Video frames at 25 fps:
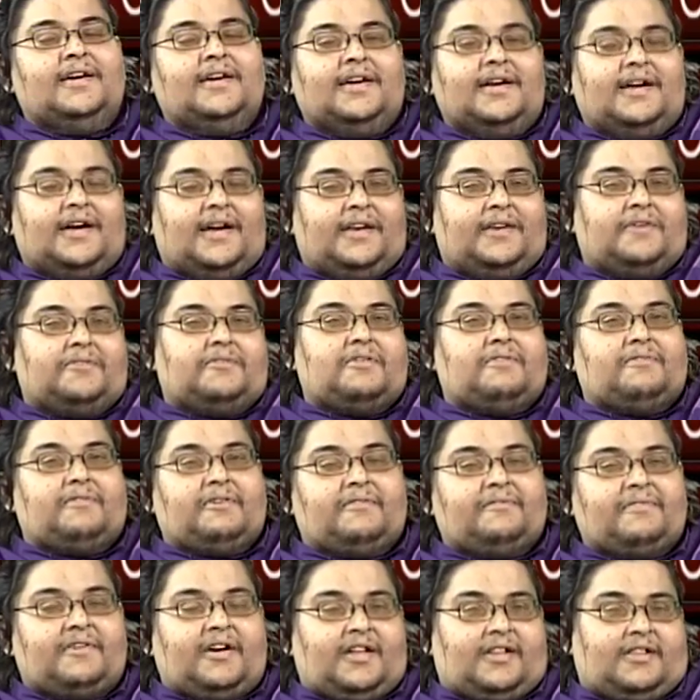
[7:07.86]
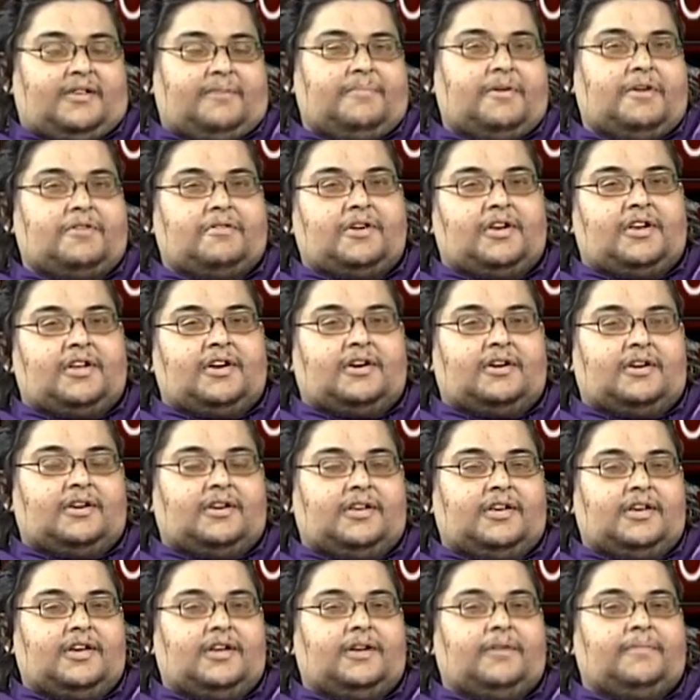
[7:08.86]
And the grieving father buried her on
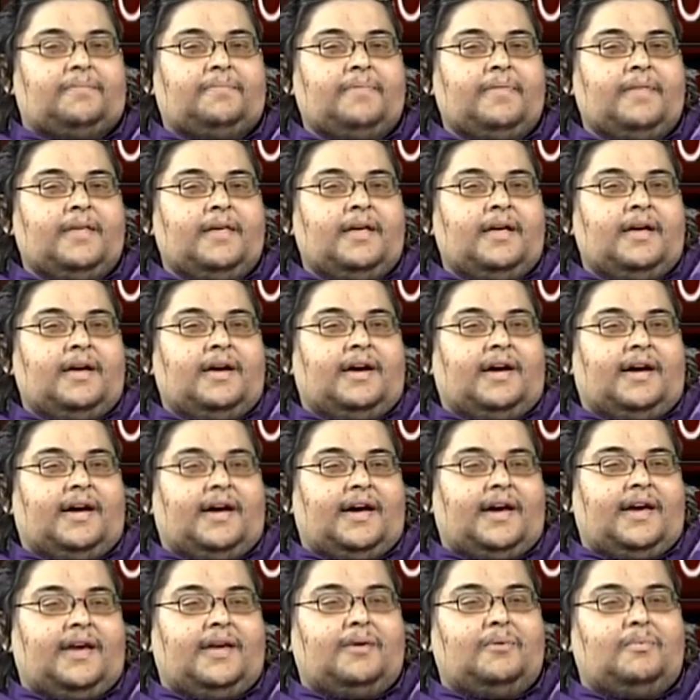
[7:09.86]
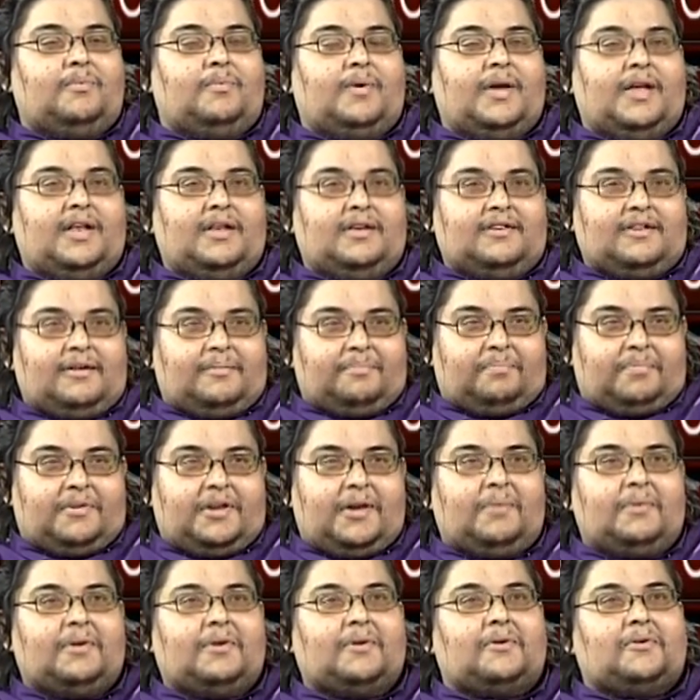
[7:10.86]
the hill. I went up
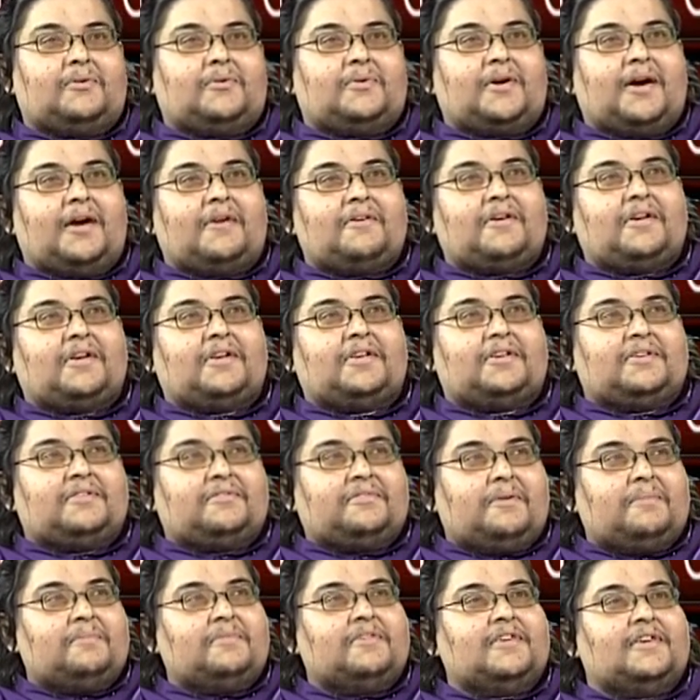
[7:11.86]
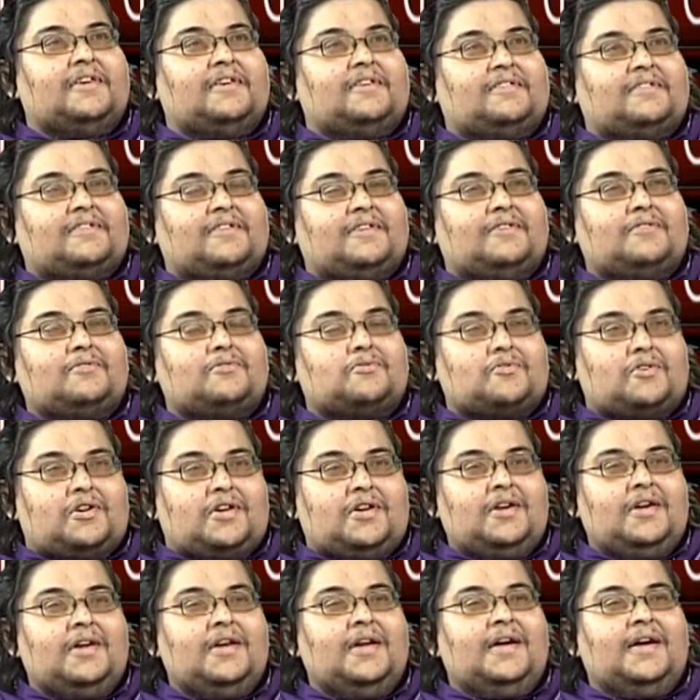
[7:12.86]
there with Otto Carrington from CNC3,
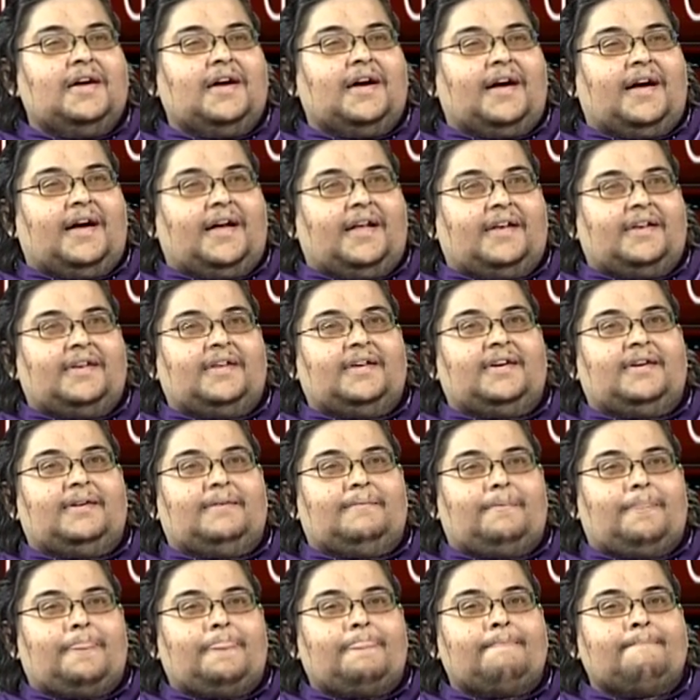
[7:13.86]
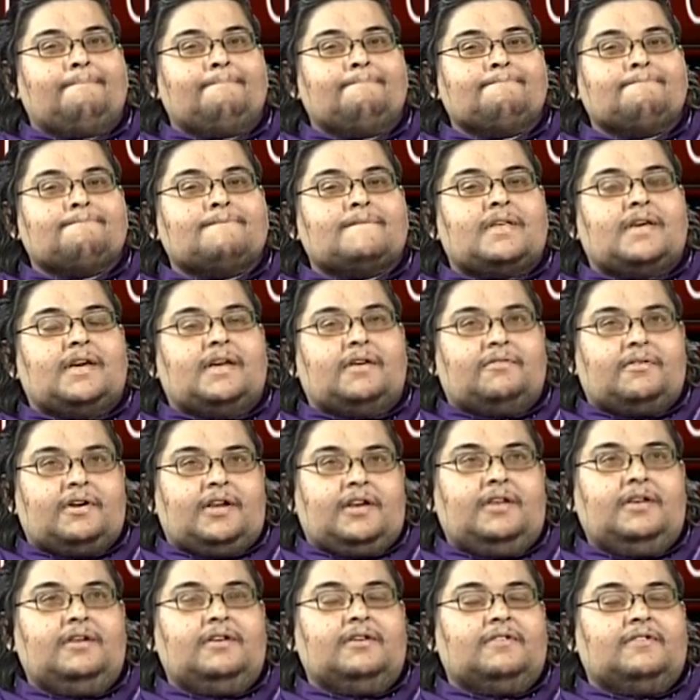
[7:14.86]
and it
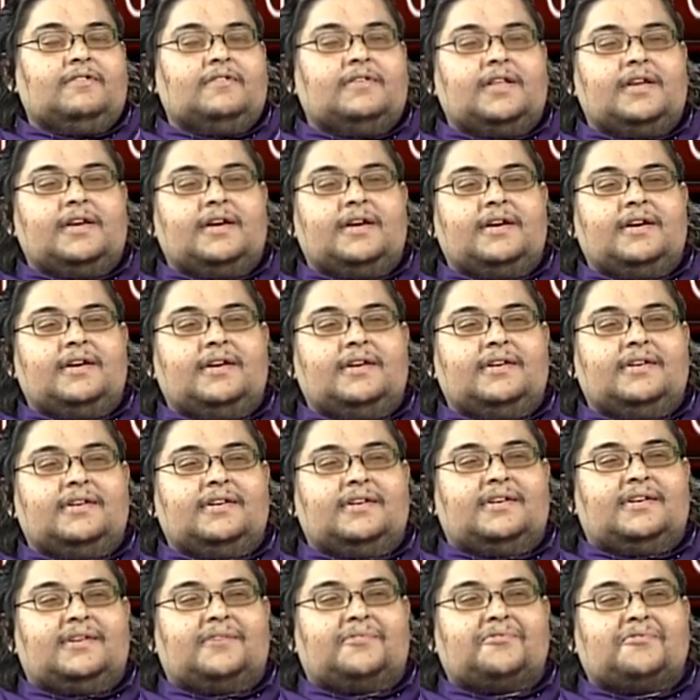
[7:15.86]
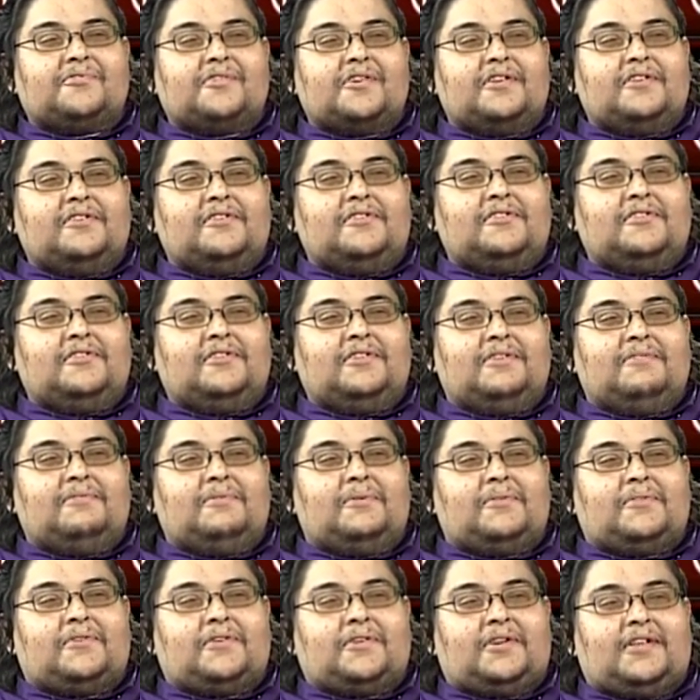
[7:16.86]
really looks like a French
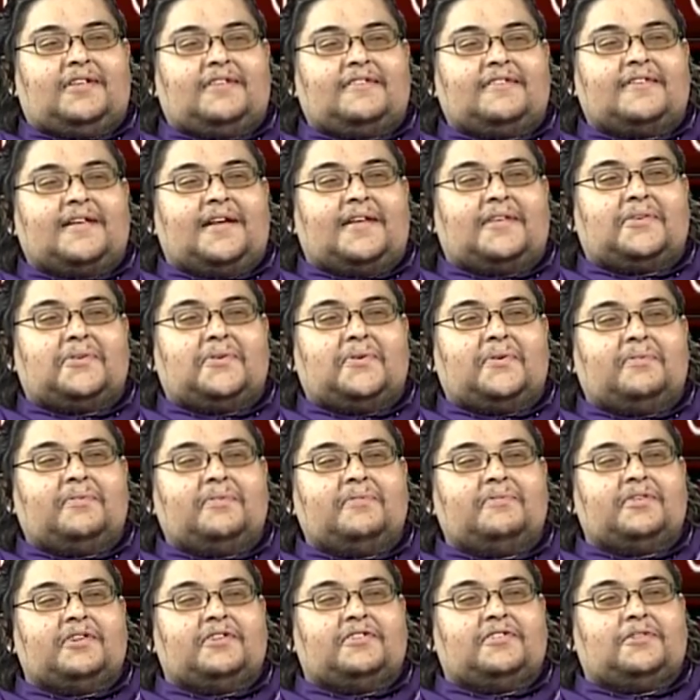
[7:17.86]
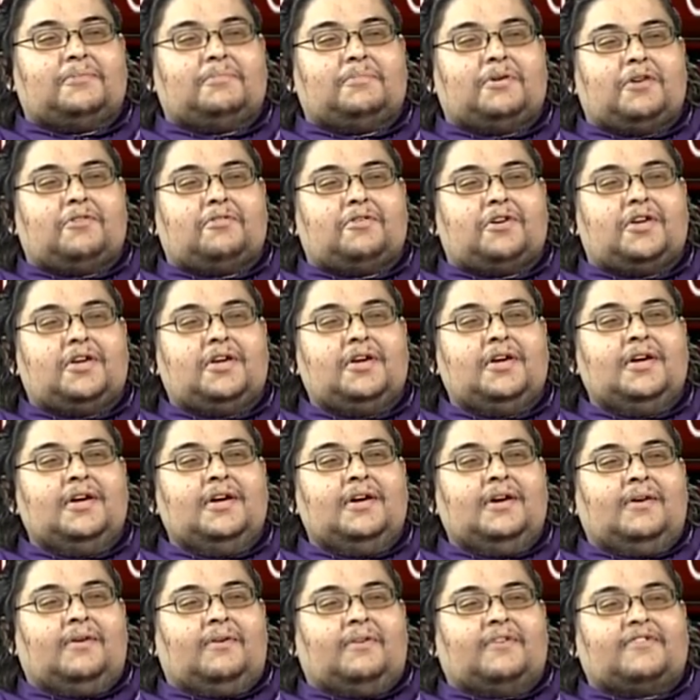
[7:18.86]
devotional statue of the Virgin Mary
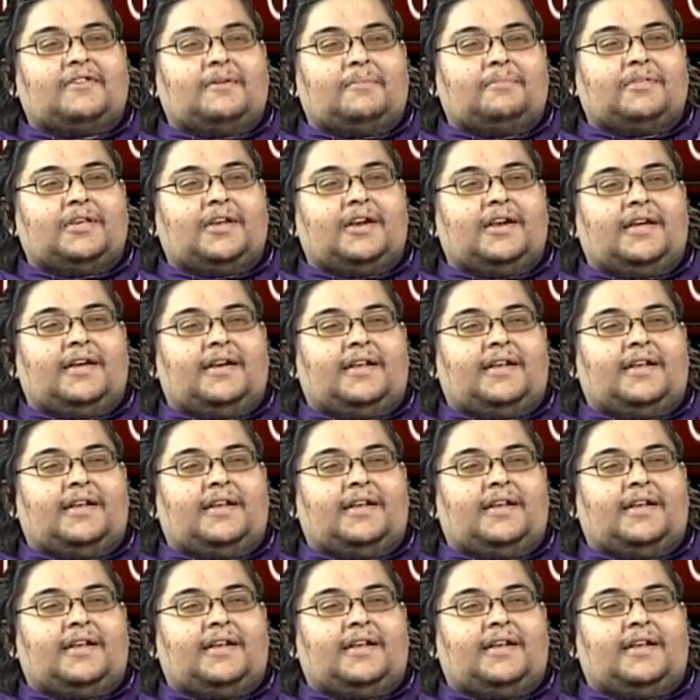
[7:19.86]
or something like